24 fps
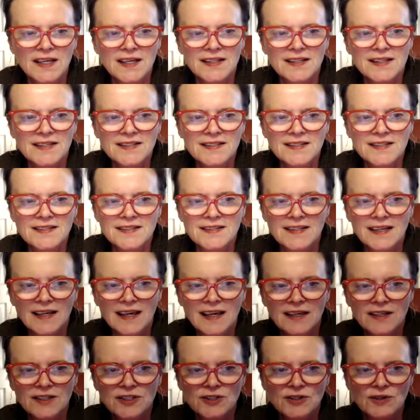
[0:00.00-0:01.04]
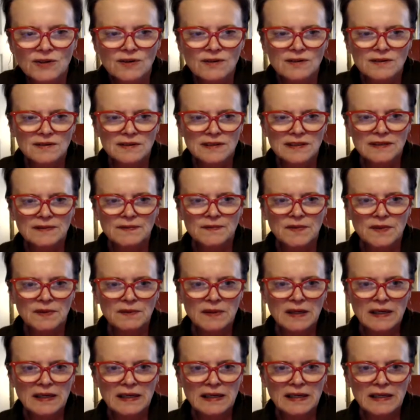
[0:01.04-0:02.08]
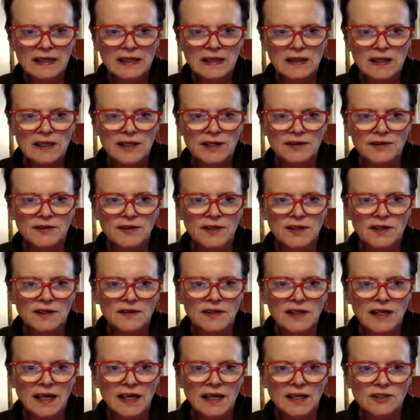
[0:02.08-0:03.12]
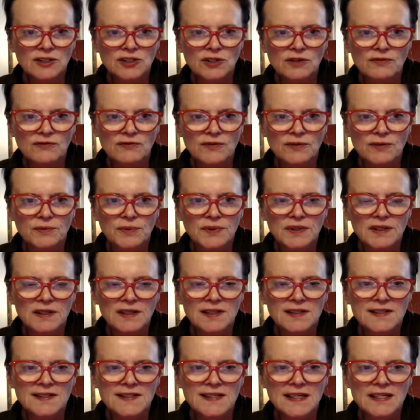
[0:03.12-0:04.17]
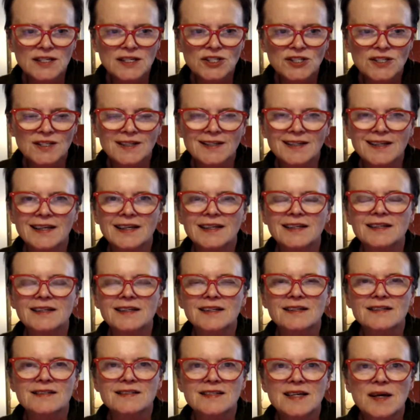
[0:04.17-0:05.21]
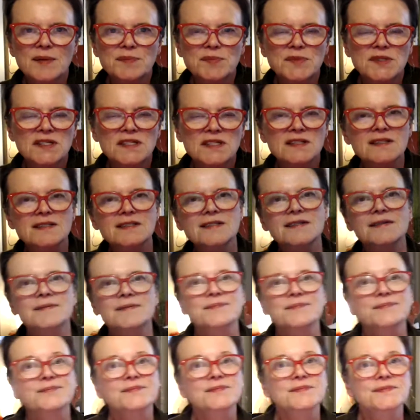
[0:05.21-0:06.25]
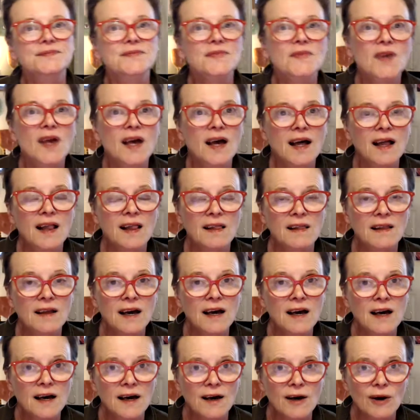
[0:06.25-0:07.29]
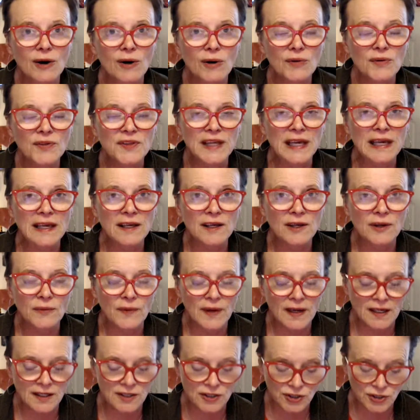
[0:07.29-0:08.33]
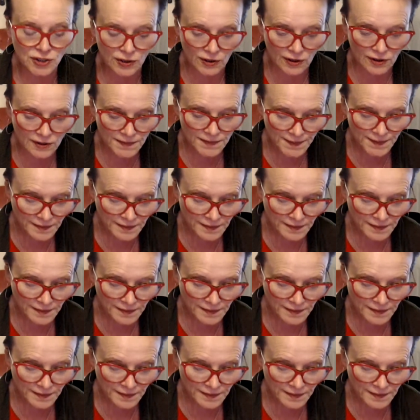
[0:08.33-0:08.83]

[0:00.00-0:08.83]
This is the angel. Get a glare there. The angel for realization and acceptance. Hello. Thank you, angel.